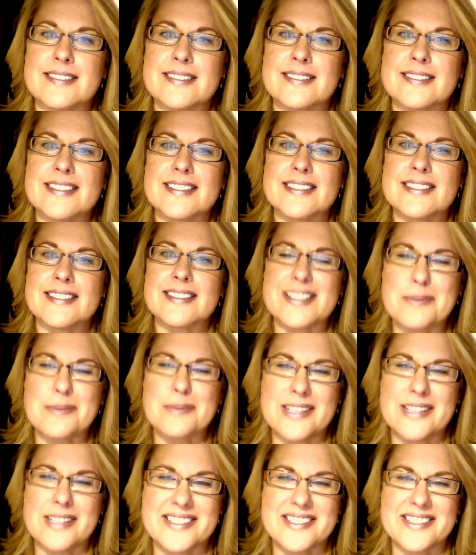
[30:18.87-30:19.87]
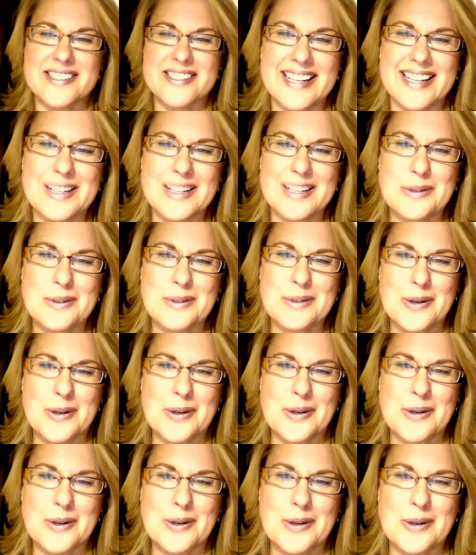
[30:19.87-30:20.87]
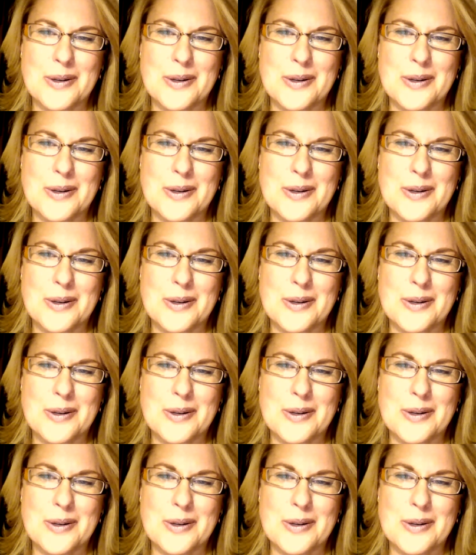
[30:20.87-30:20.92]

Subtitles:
Such a pleasure. Thank you, Noah.